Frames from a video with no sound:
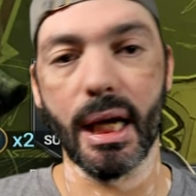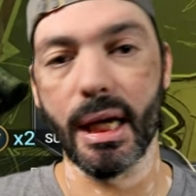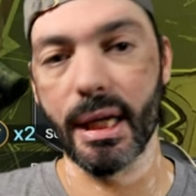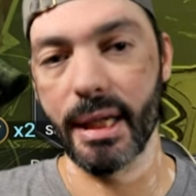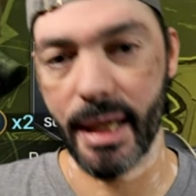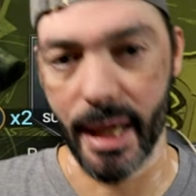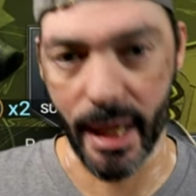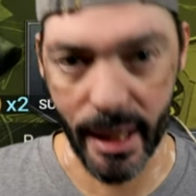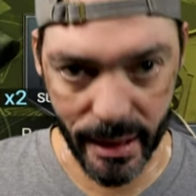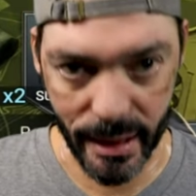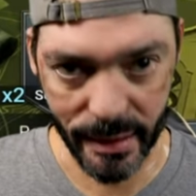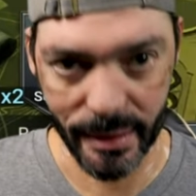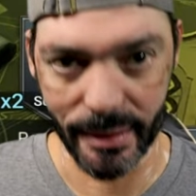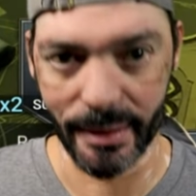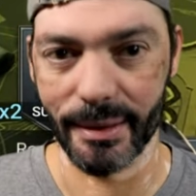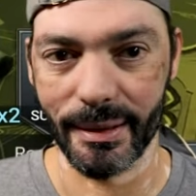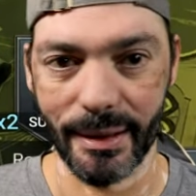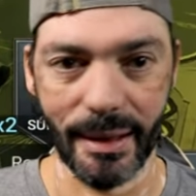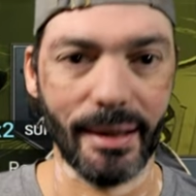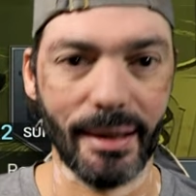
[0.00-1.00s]
Yeah,
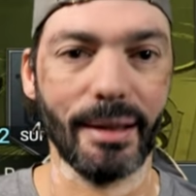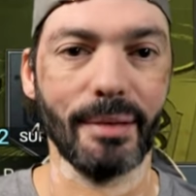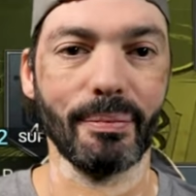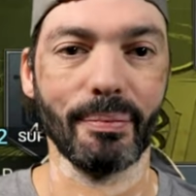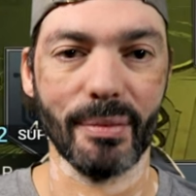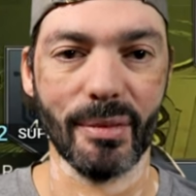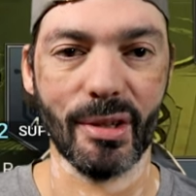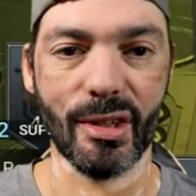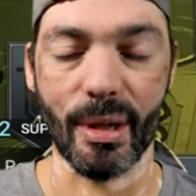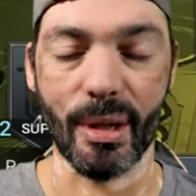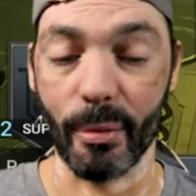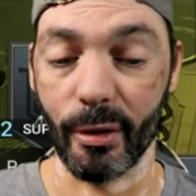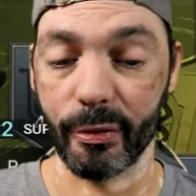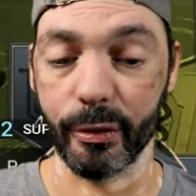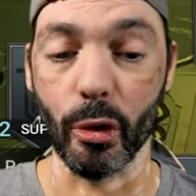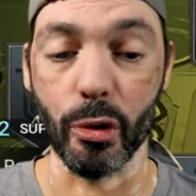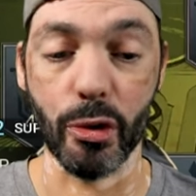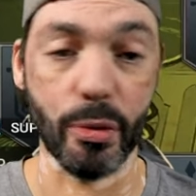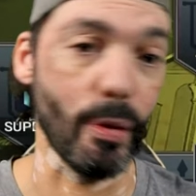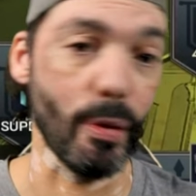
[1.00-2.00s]
some of
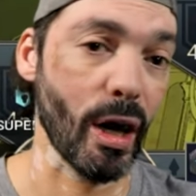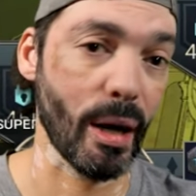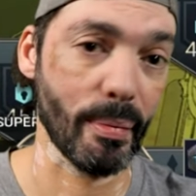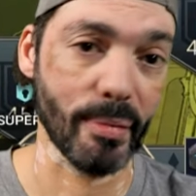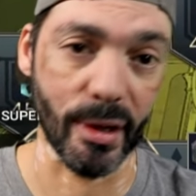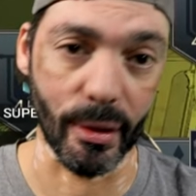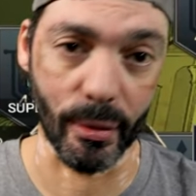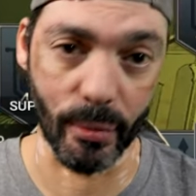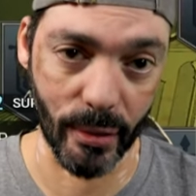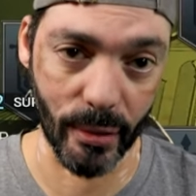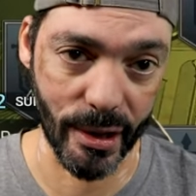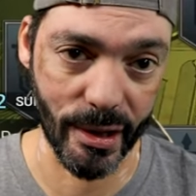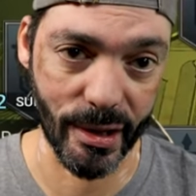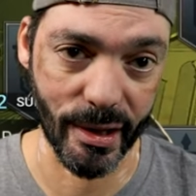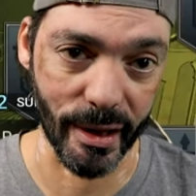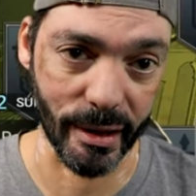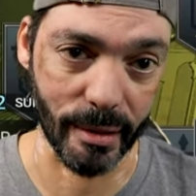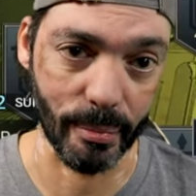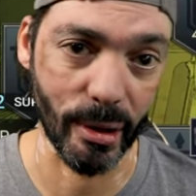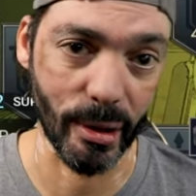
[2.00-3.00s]
those mobs are worse
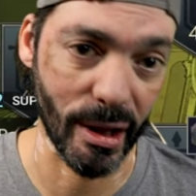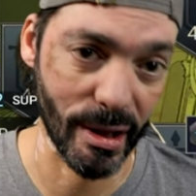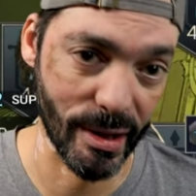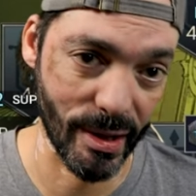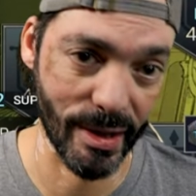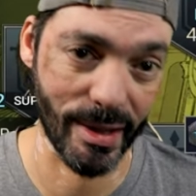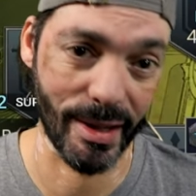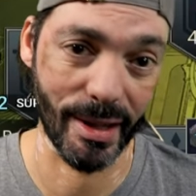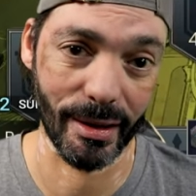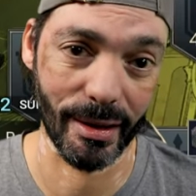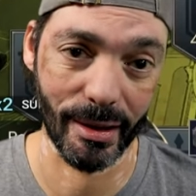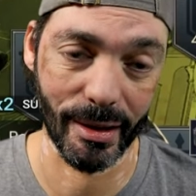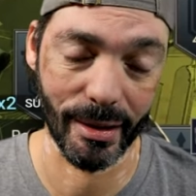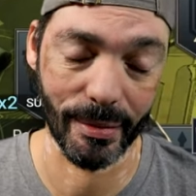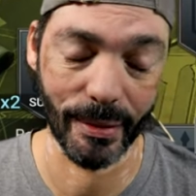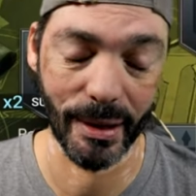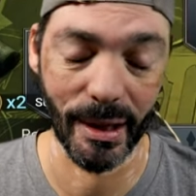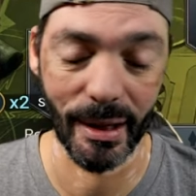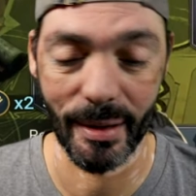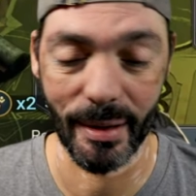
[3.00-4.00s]
than the bosses a lot
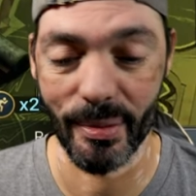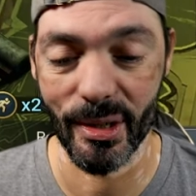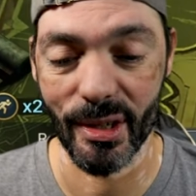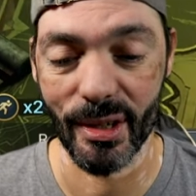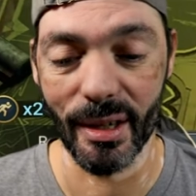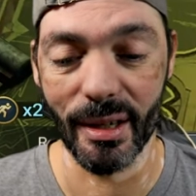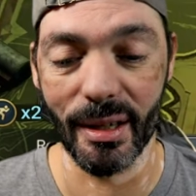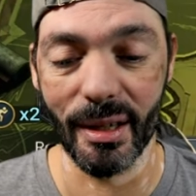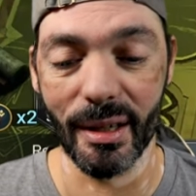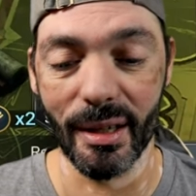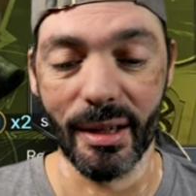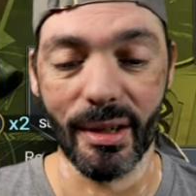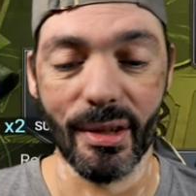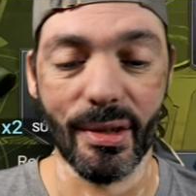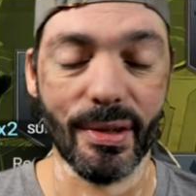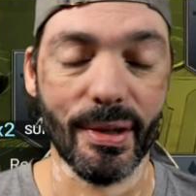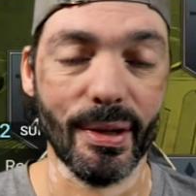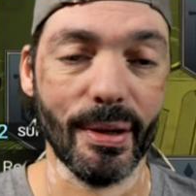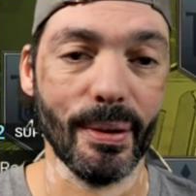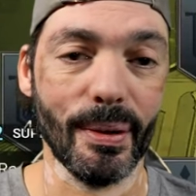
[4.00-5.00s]
of times.
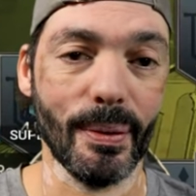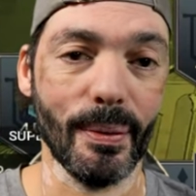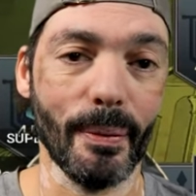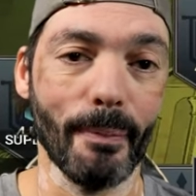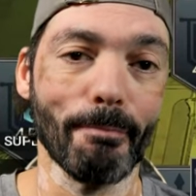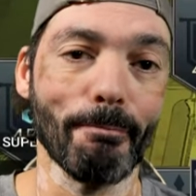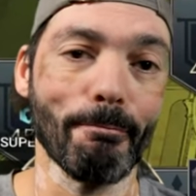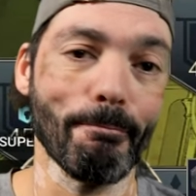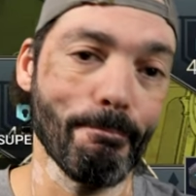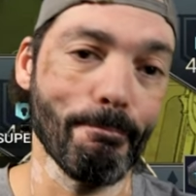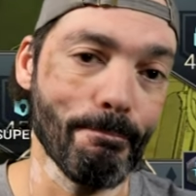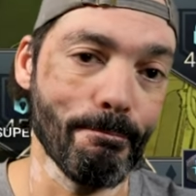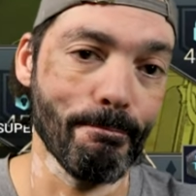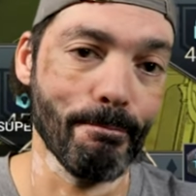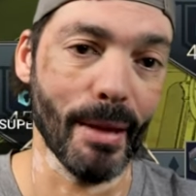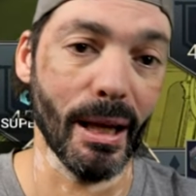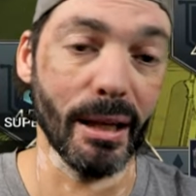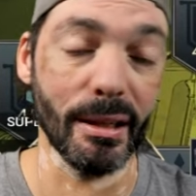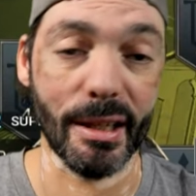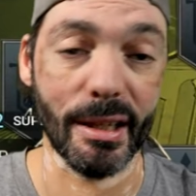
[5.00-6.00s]
So,
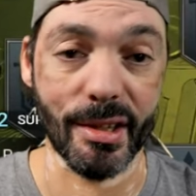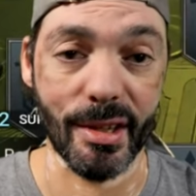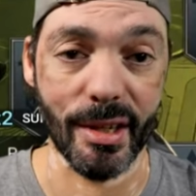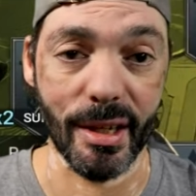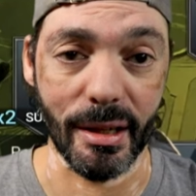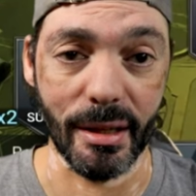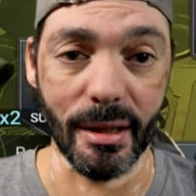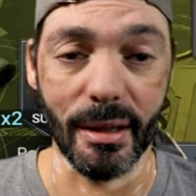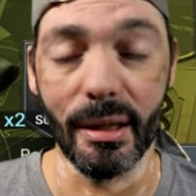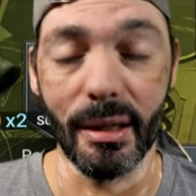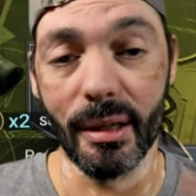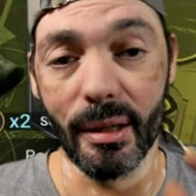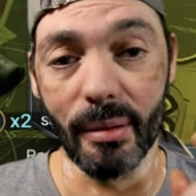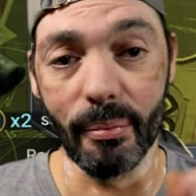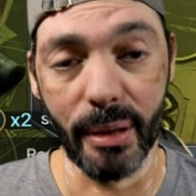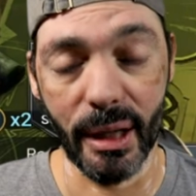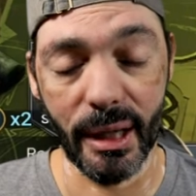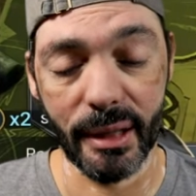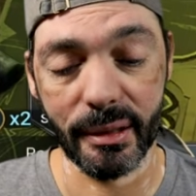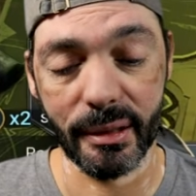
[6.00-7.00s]
let's see.
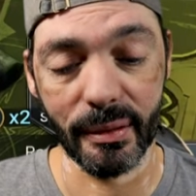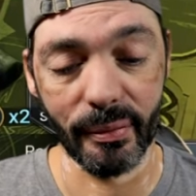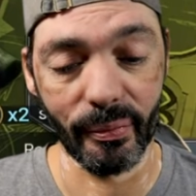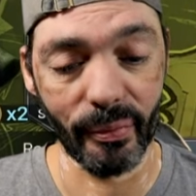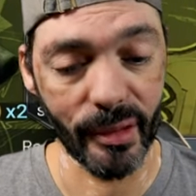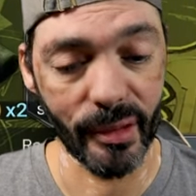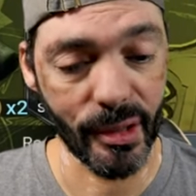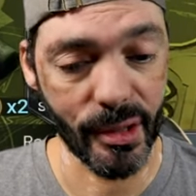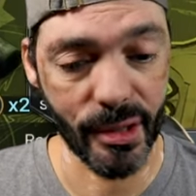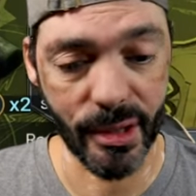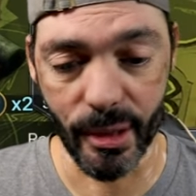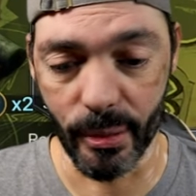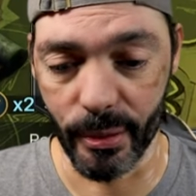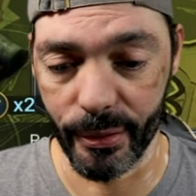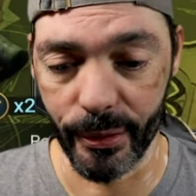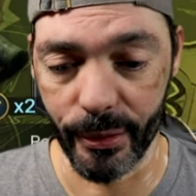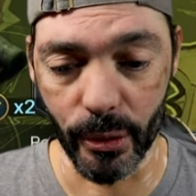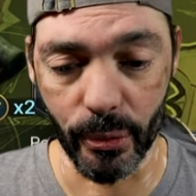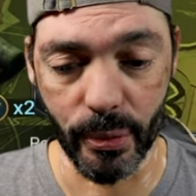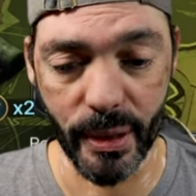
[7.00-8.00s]
But still a
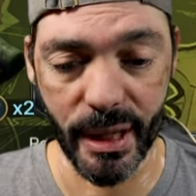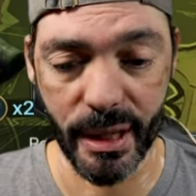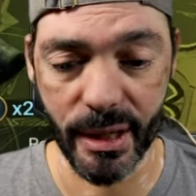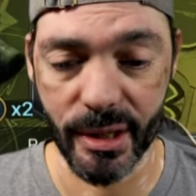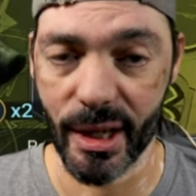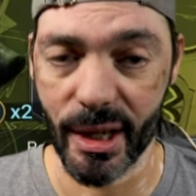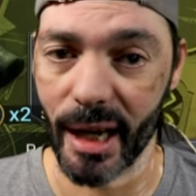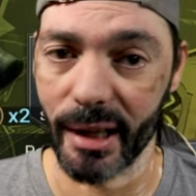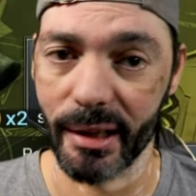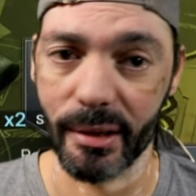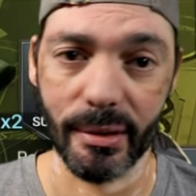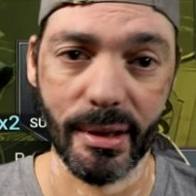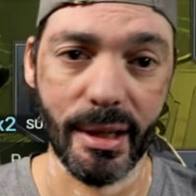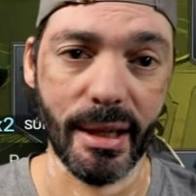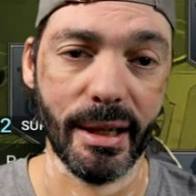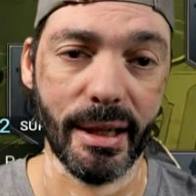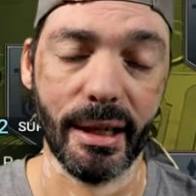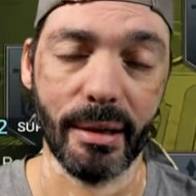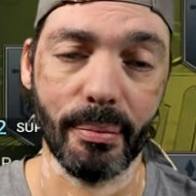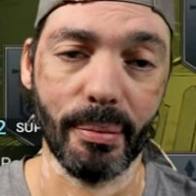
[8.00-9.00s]
few weeks. I don't
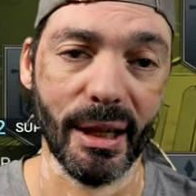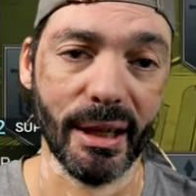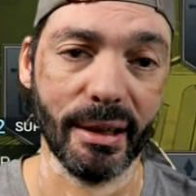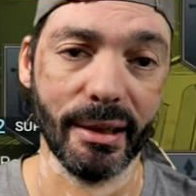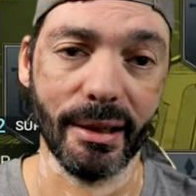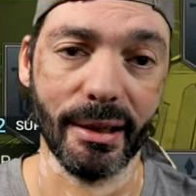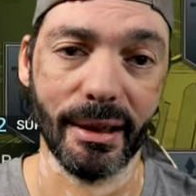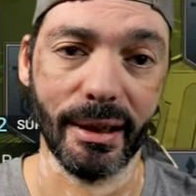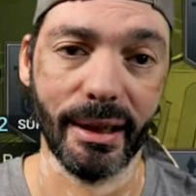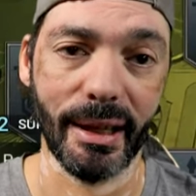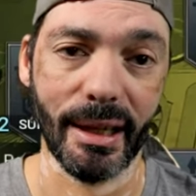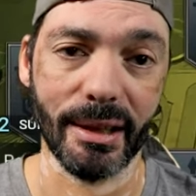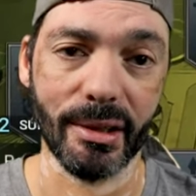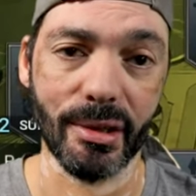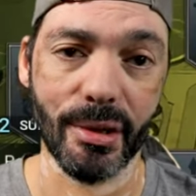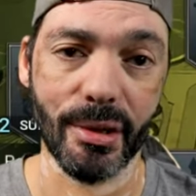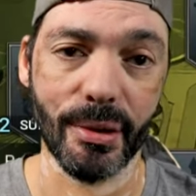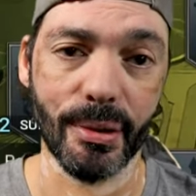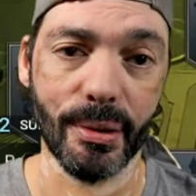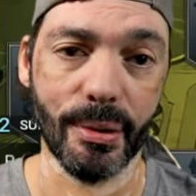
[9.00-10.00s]
think anybody gonna get
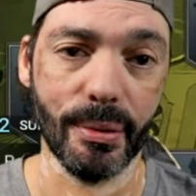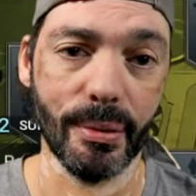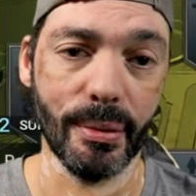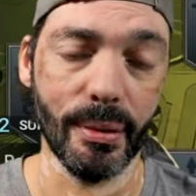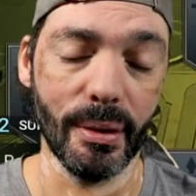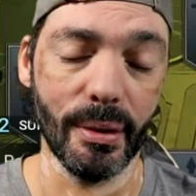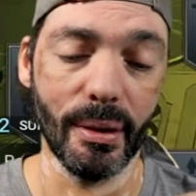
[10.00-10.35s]
too